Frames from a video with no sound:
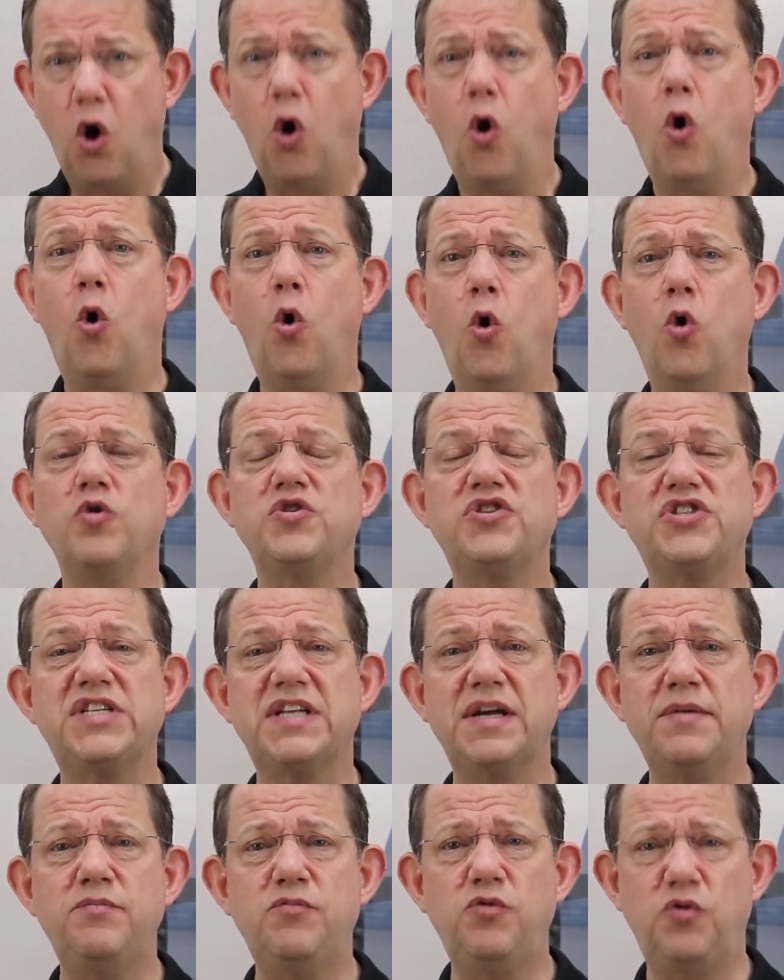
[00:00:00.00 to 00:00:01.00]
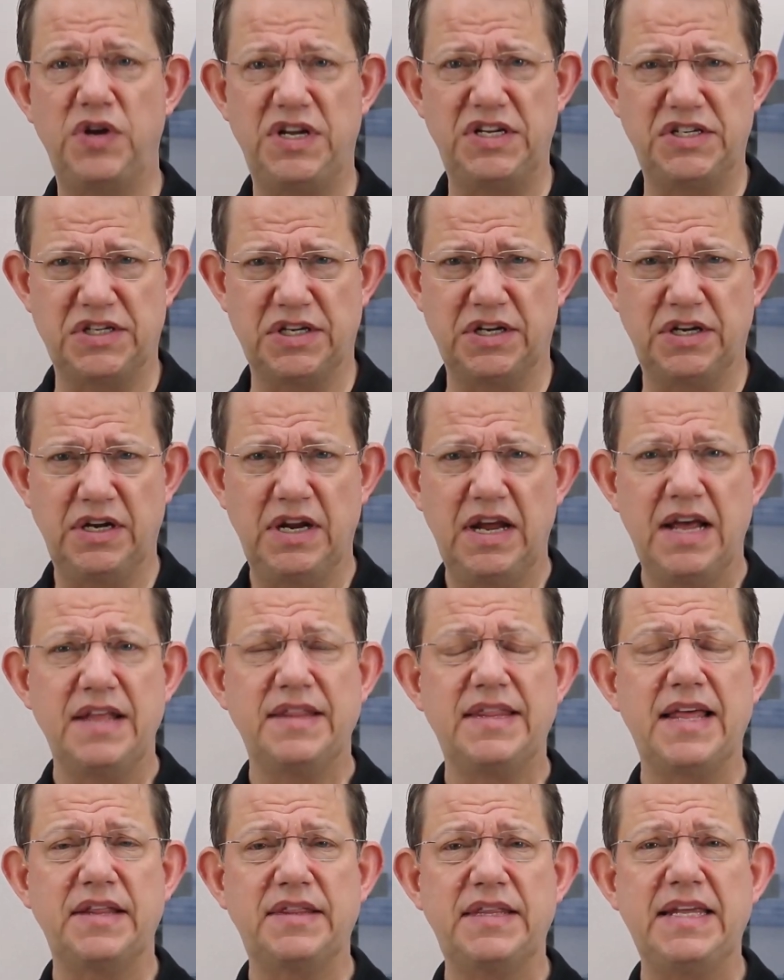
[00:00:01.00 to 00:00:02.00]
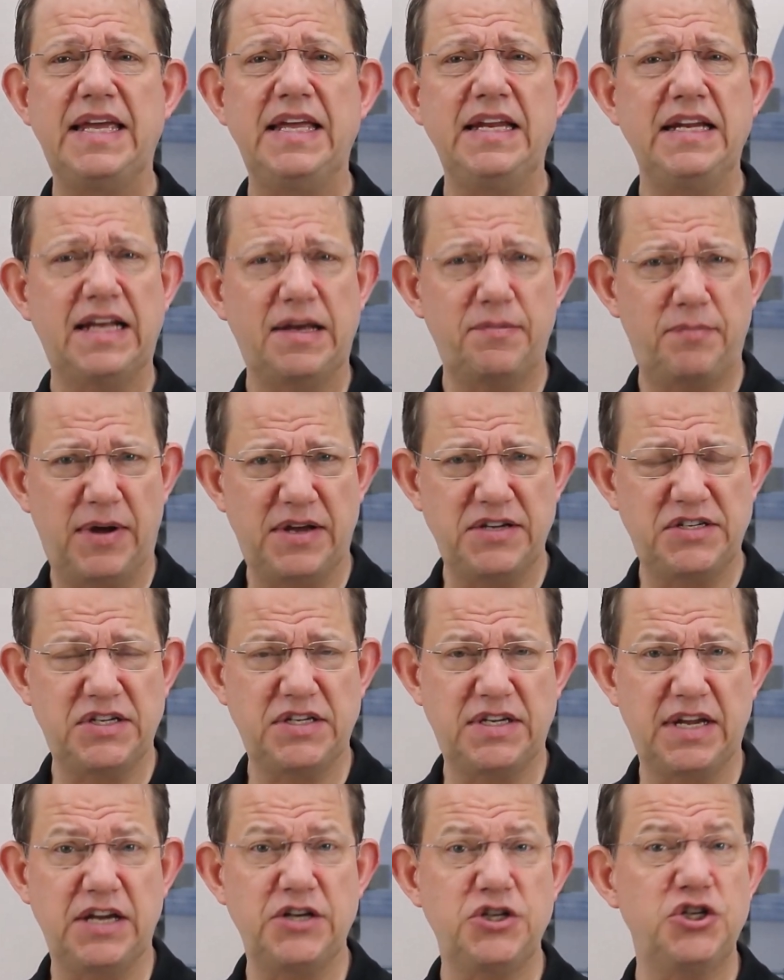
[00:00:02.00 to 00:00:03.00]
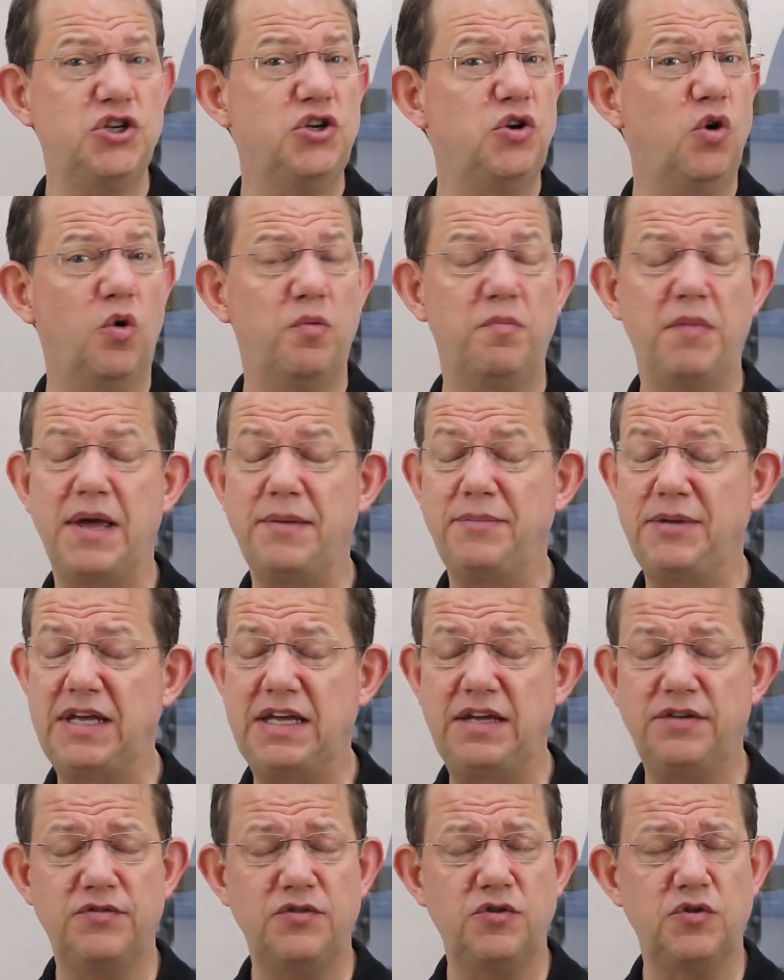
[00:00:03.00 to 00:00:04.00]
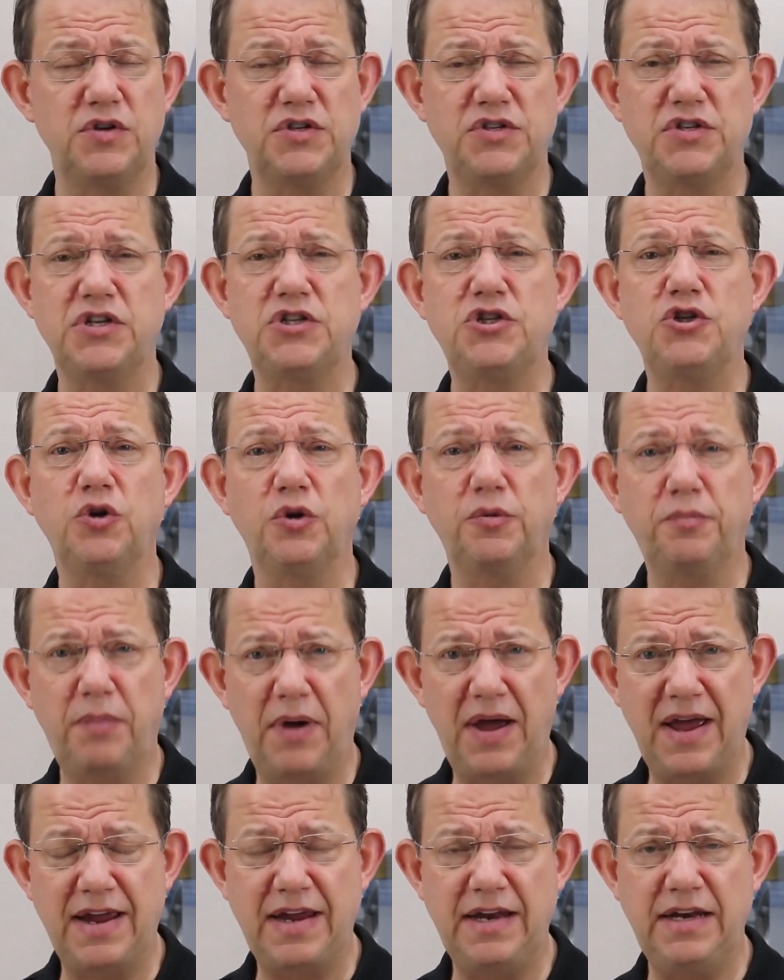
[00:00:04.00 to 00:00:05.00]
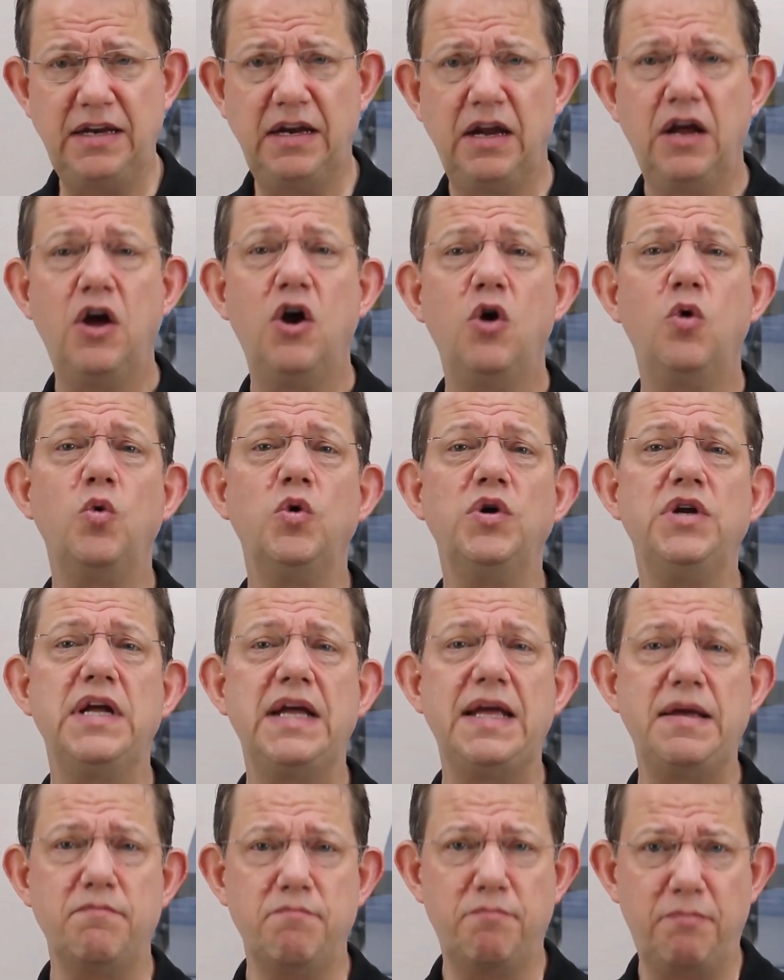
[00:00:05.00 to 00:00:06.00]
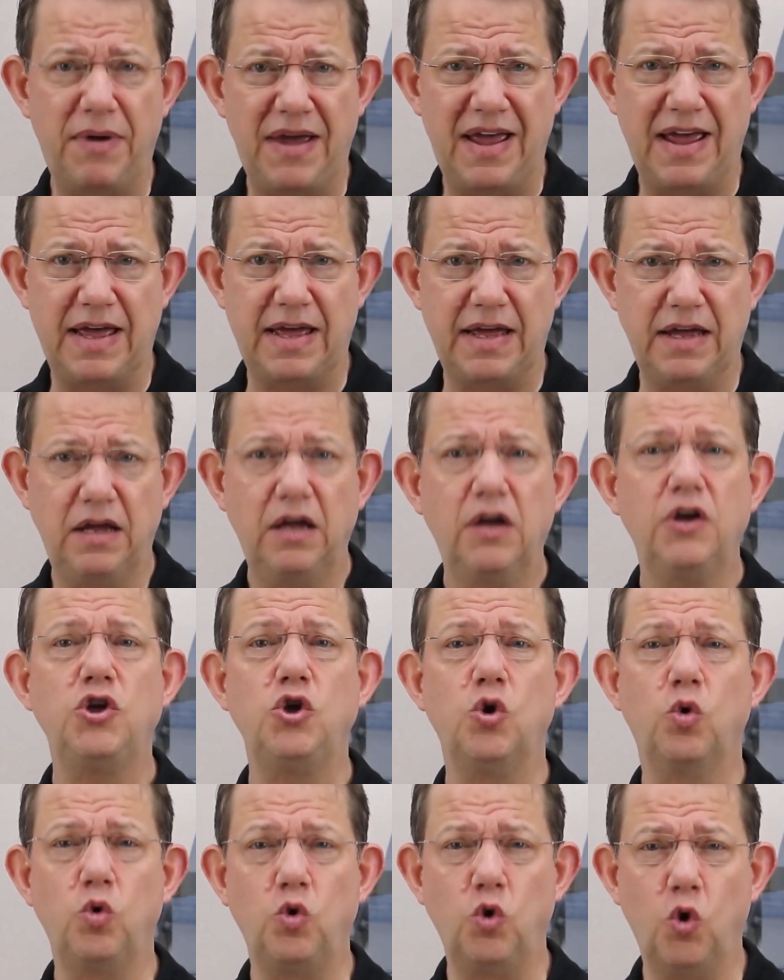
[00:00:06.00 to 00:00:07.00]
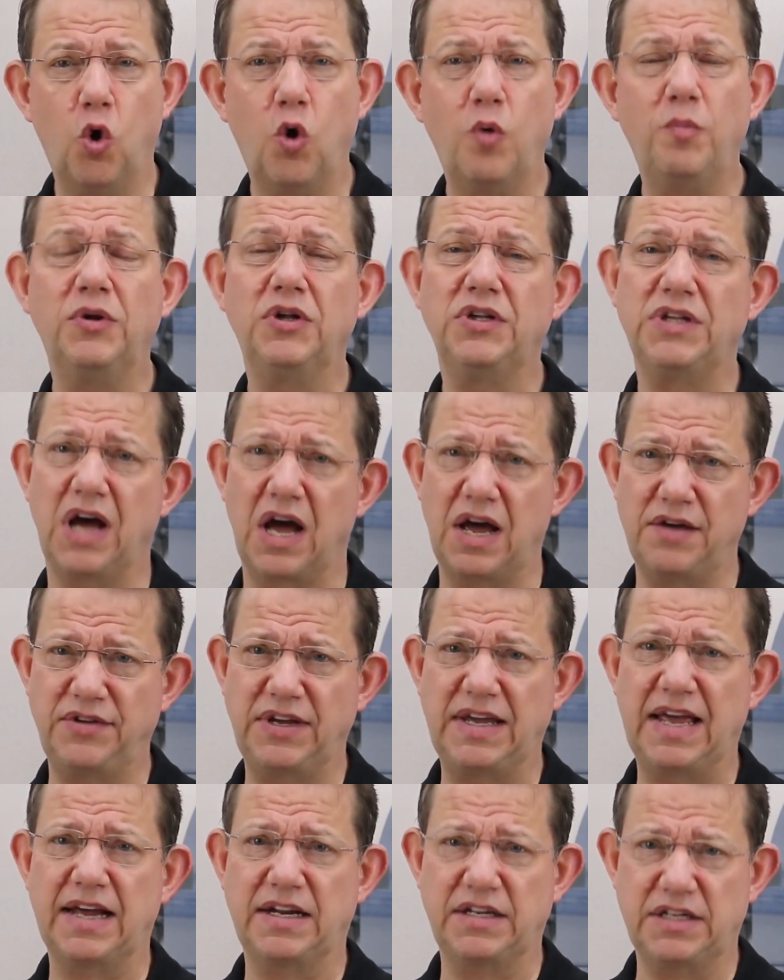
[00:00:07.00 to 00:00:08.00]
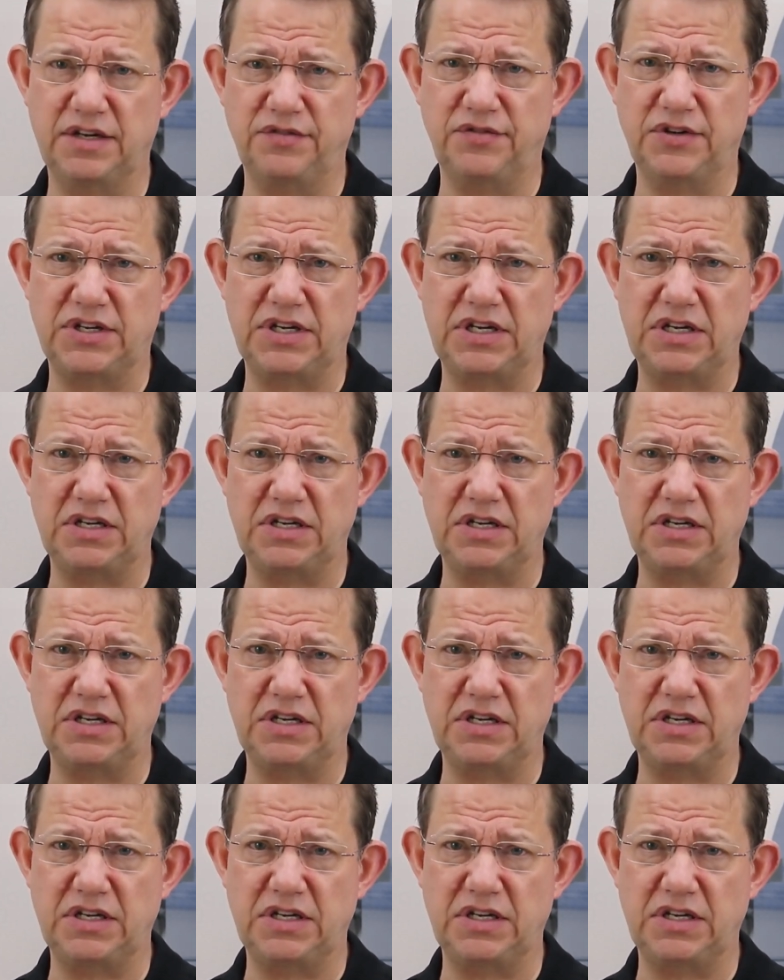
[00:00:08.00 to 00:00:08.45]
or some reason that the incapacitation or maybe even residual pain would impair your normal diving activities.